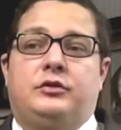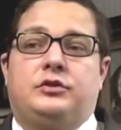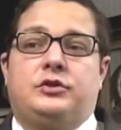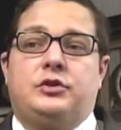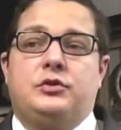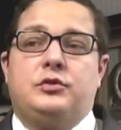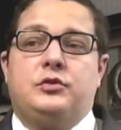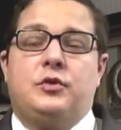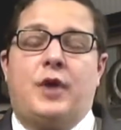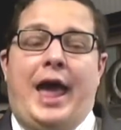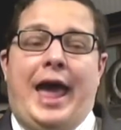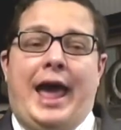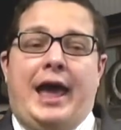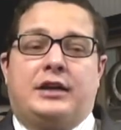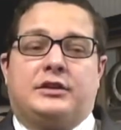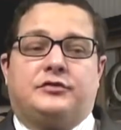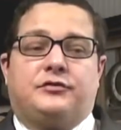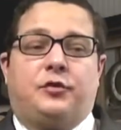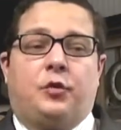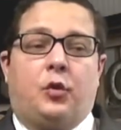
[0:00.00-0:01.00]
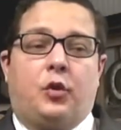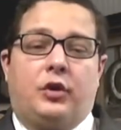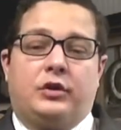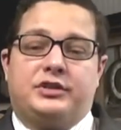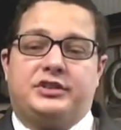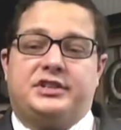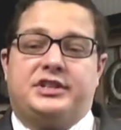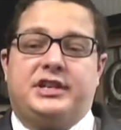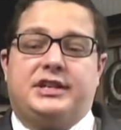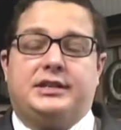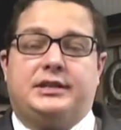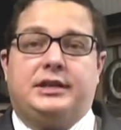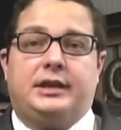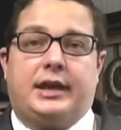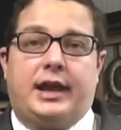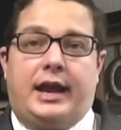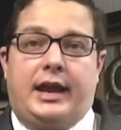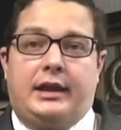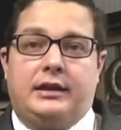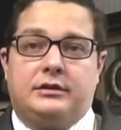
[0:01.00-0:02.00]
to ask for 60
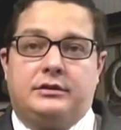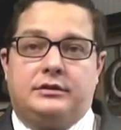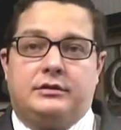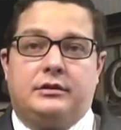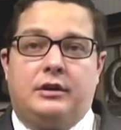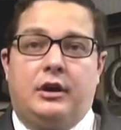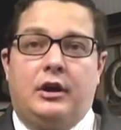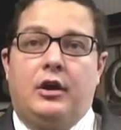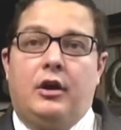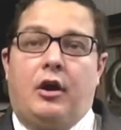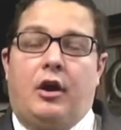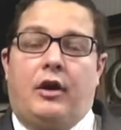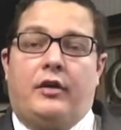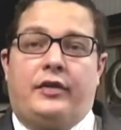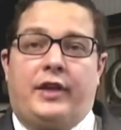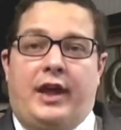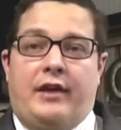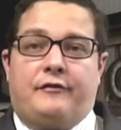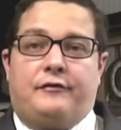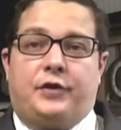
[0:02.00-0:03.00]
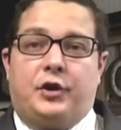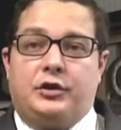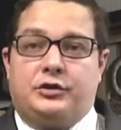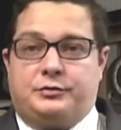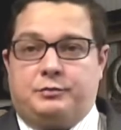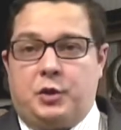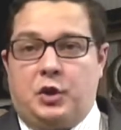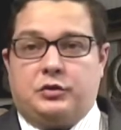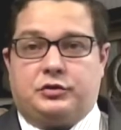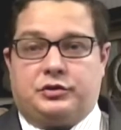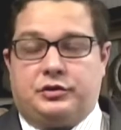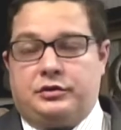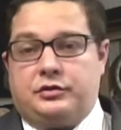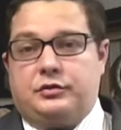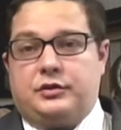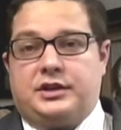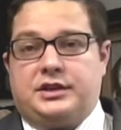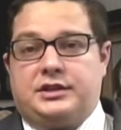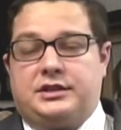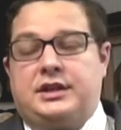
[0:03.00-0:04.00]
days on that first motion
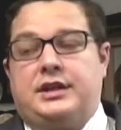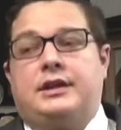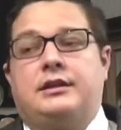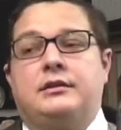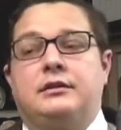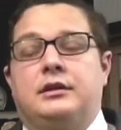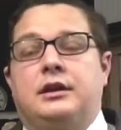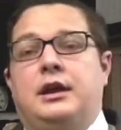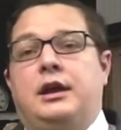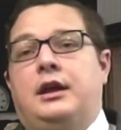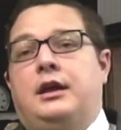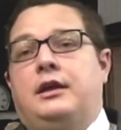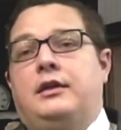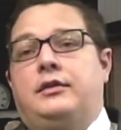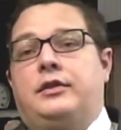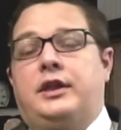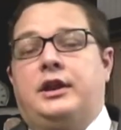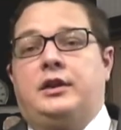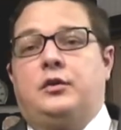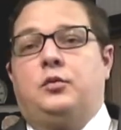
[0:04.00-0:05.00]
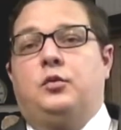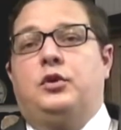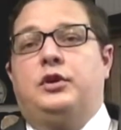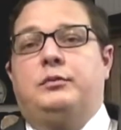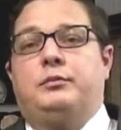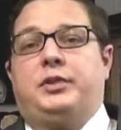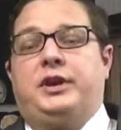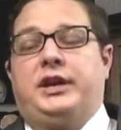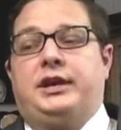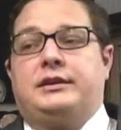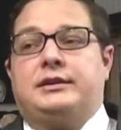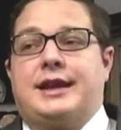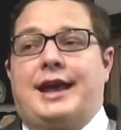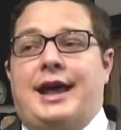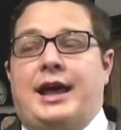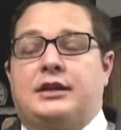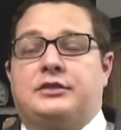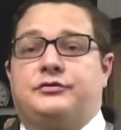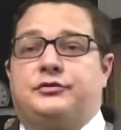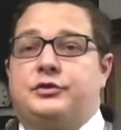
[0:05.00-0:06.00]
to extend than it would be to
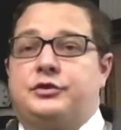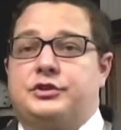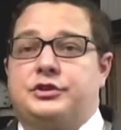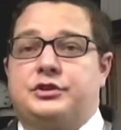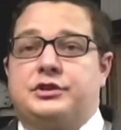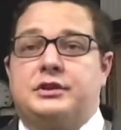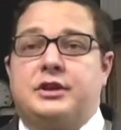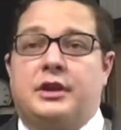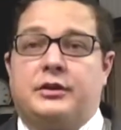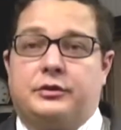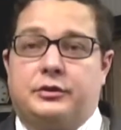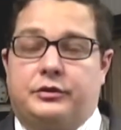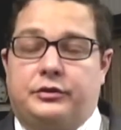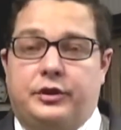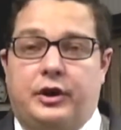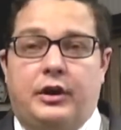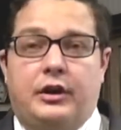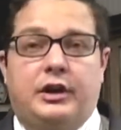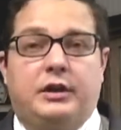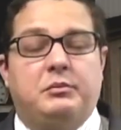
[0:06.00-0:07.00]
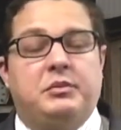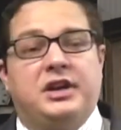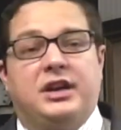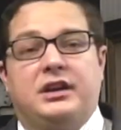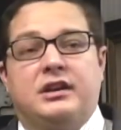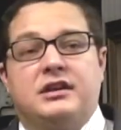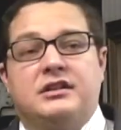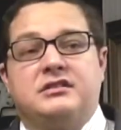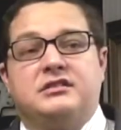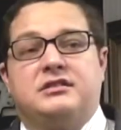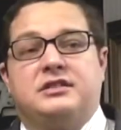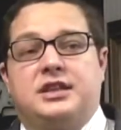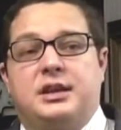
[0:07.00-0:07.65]
ask for just another 30 because